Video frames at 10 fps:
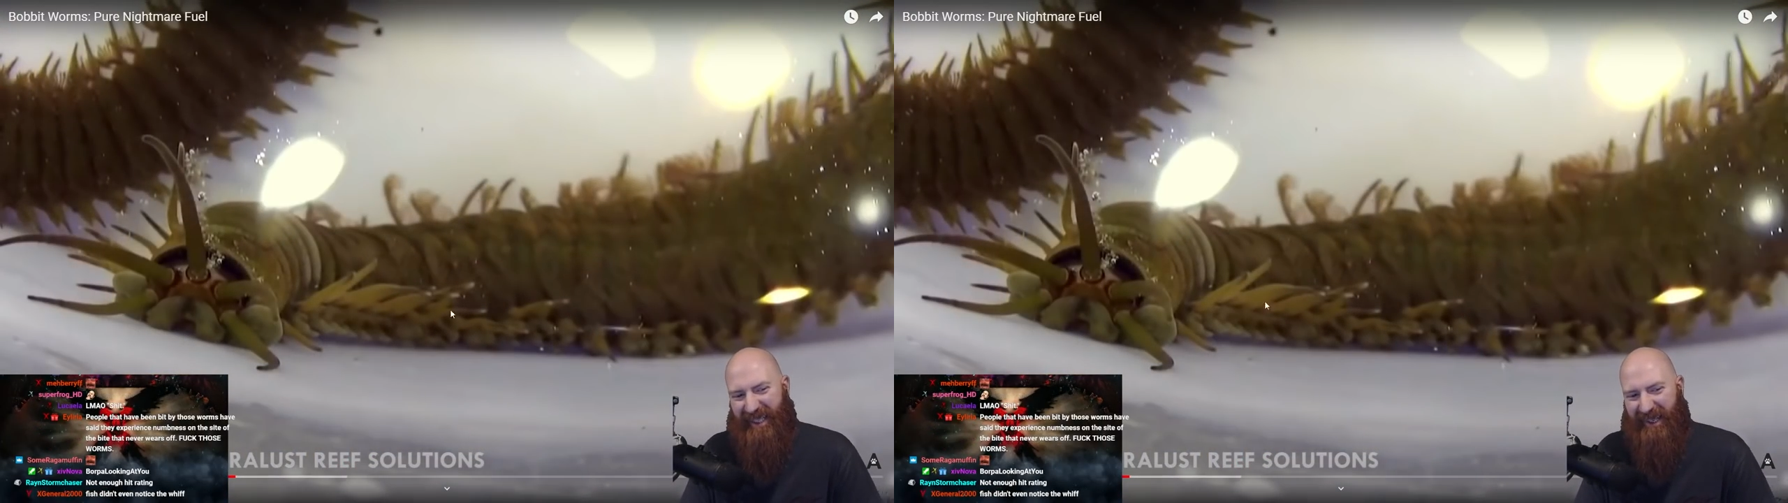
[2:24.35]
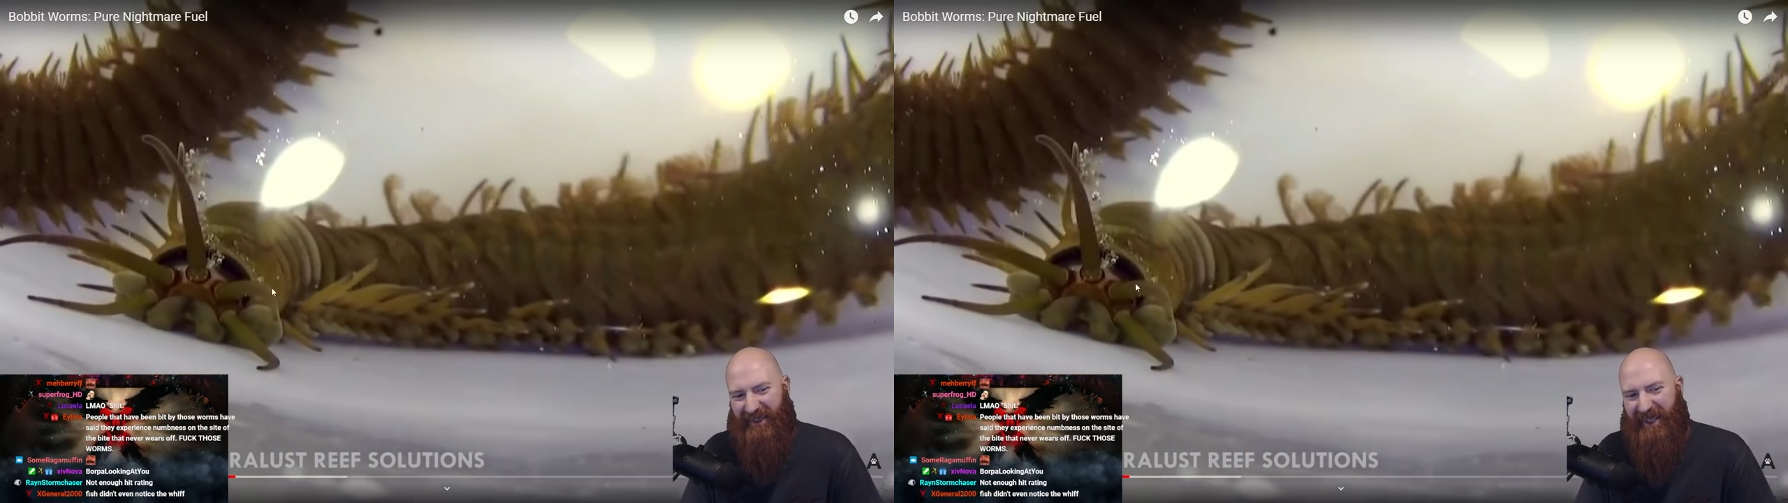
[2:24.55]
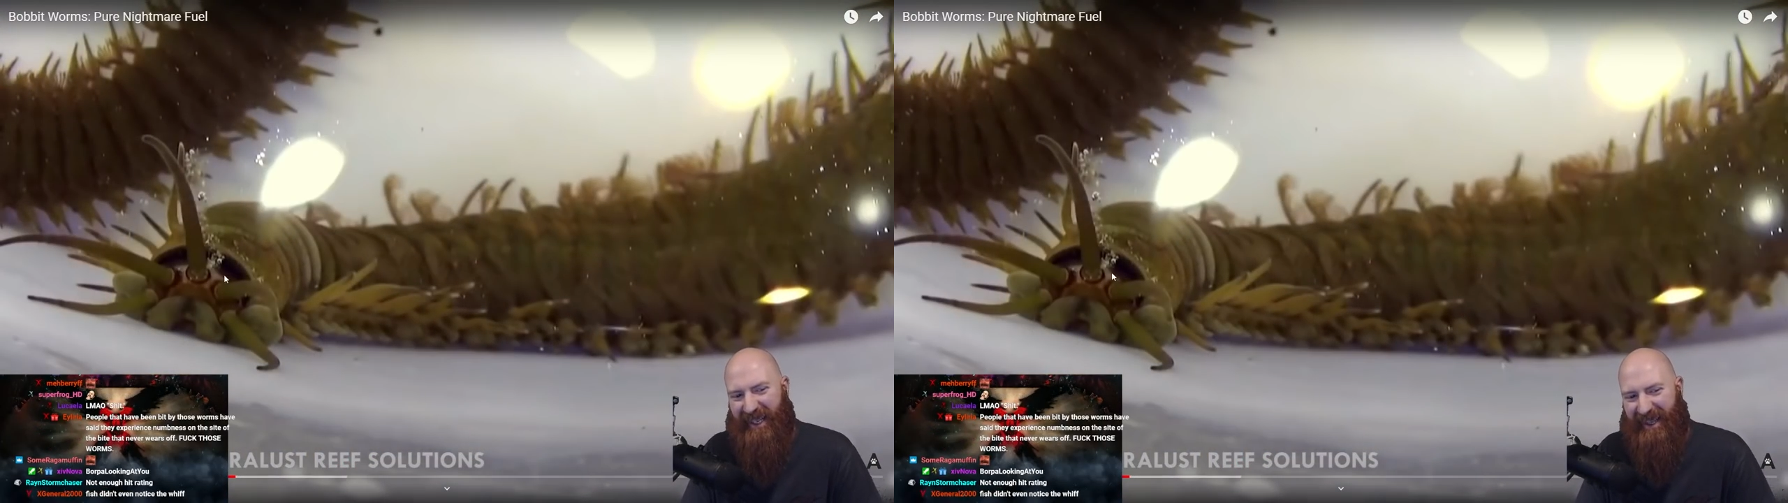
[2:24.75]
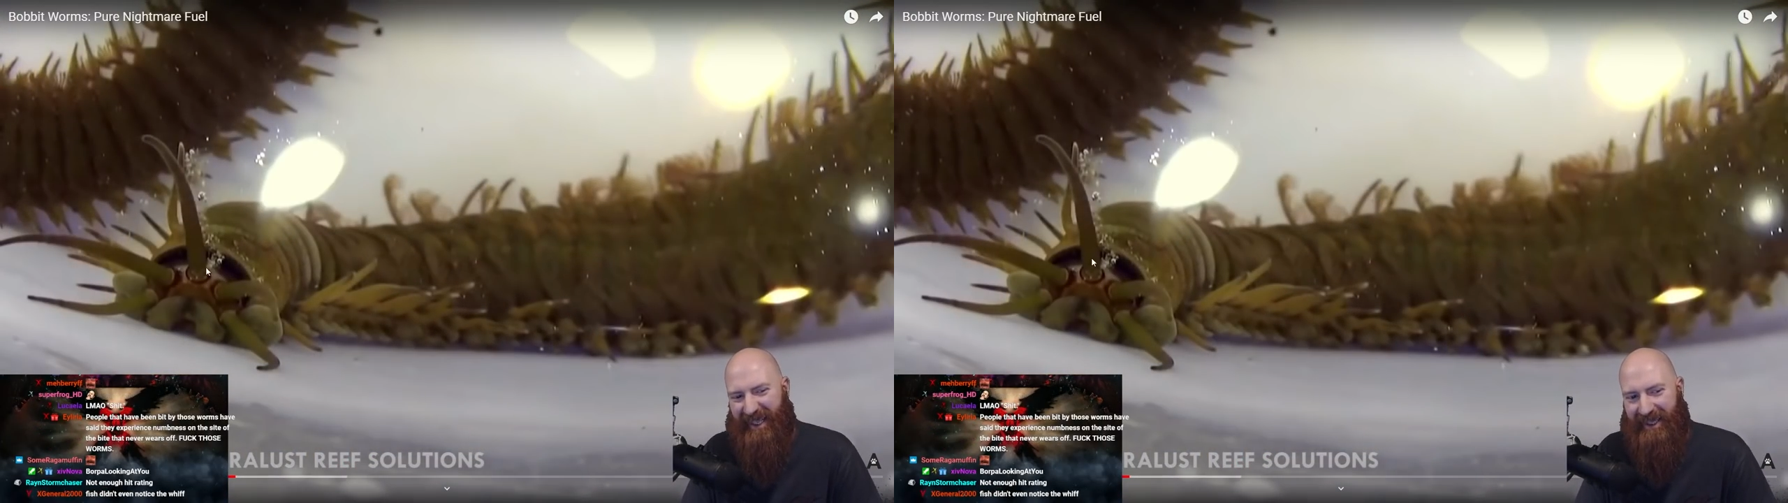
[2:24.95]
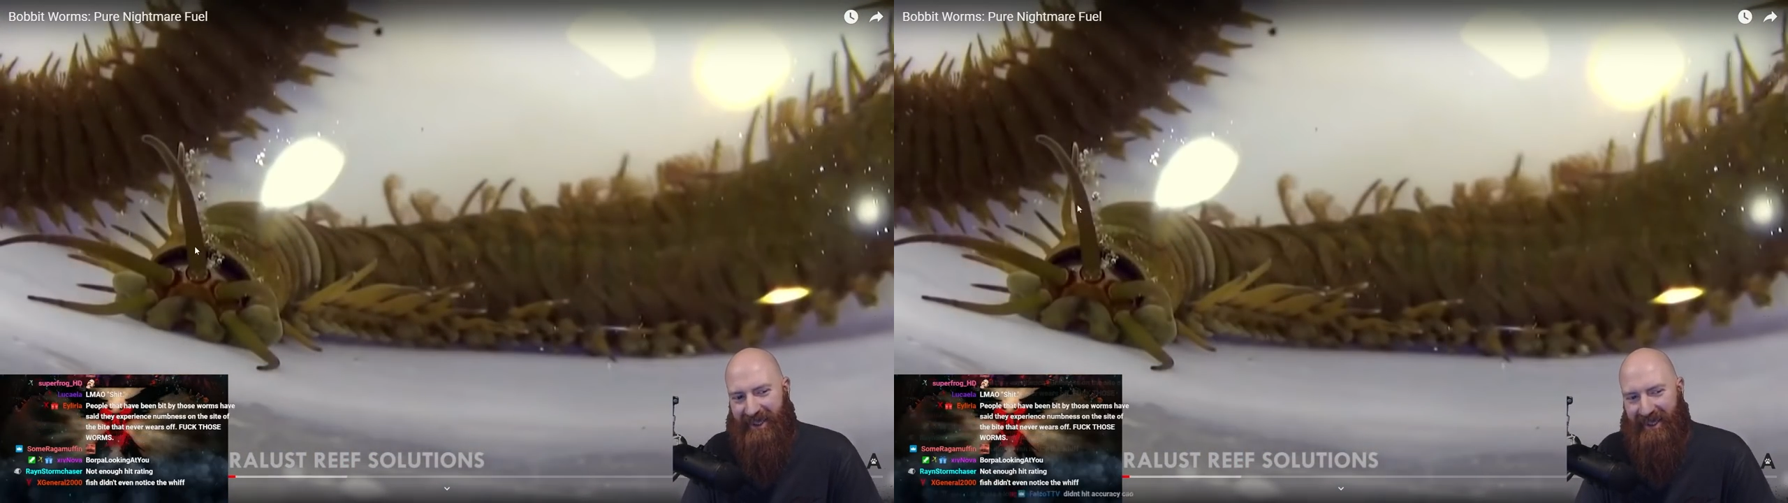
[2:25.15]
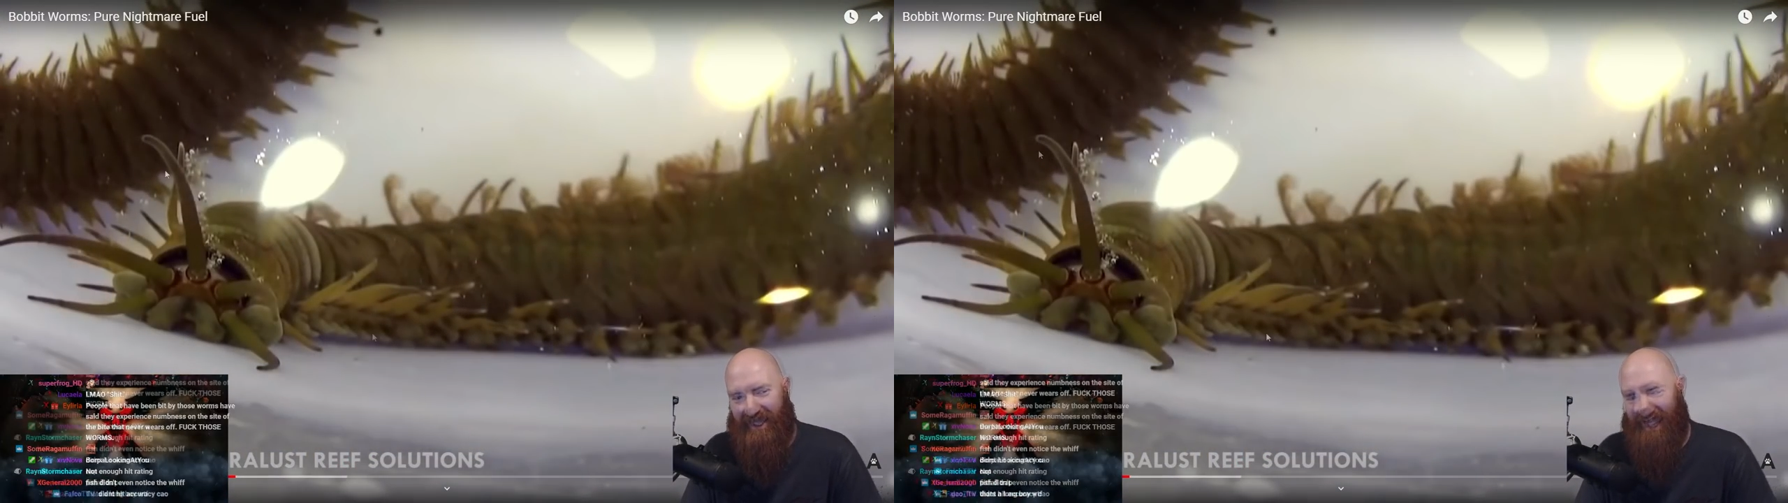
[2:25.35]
dude. Look at this.